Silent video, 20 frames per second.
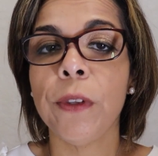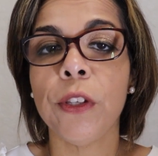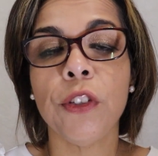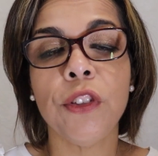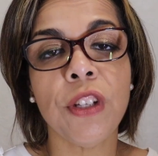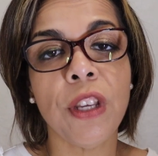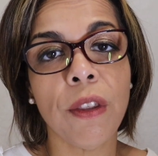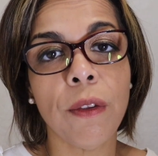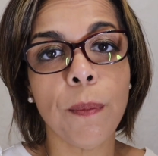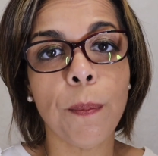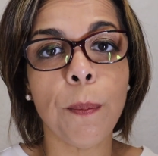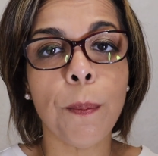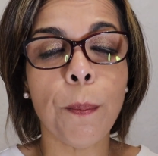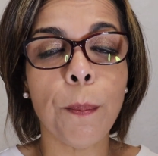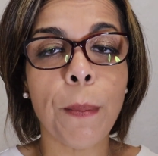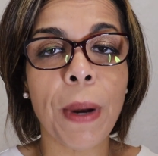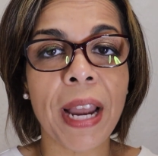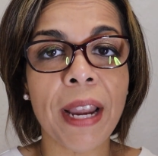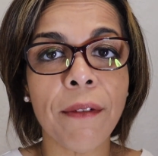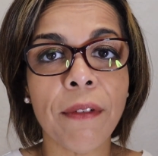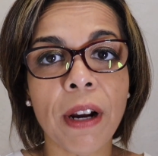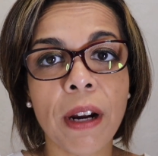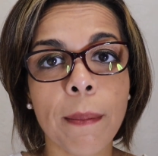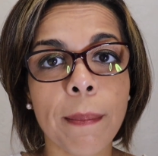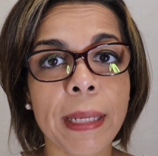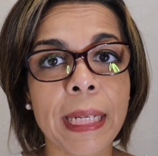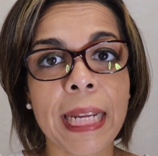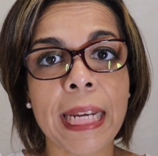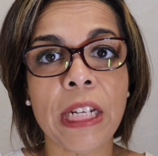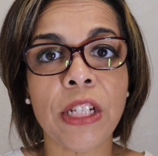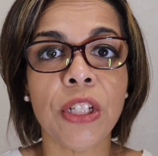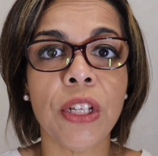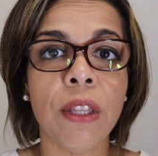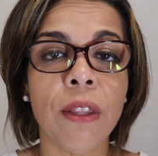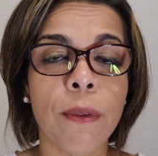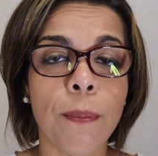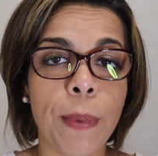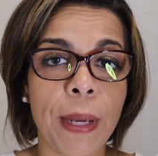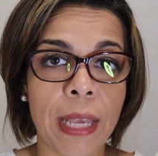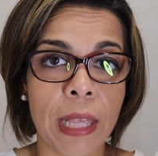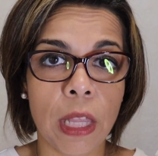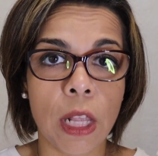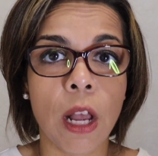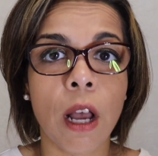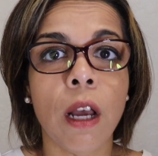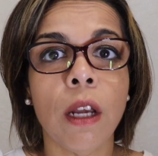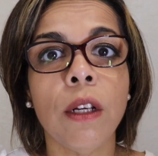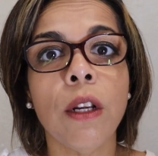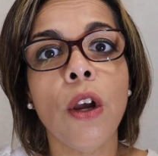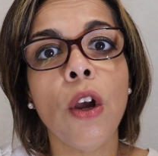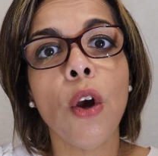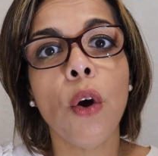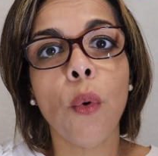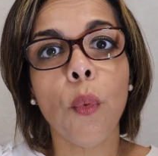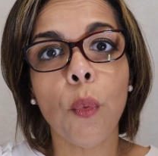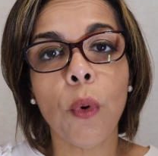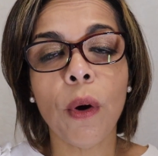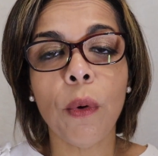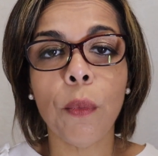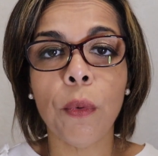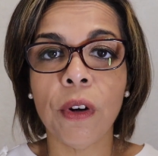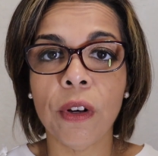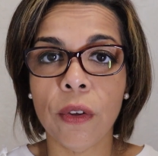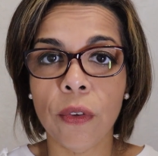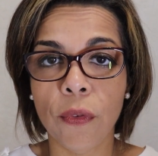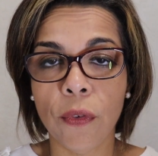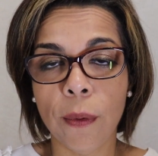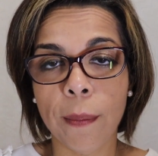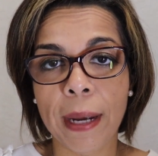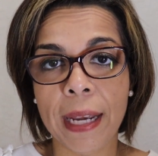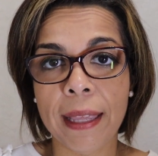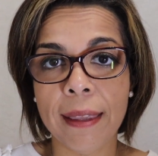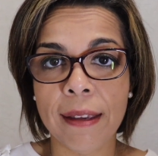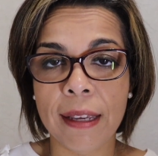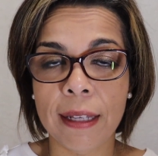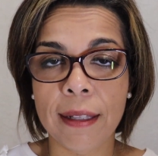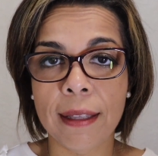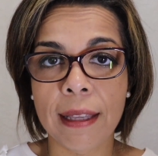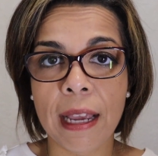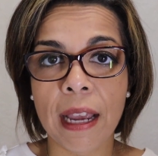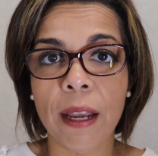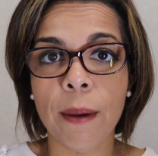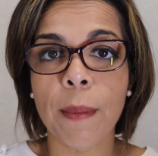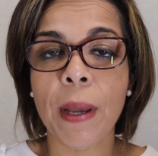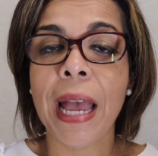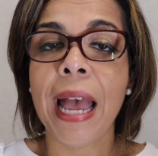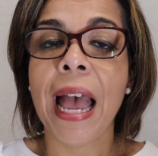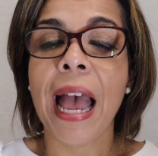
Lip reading: It's just my recommendations based on what works for my skin type.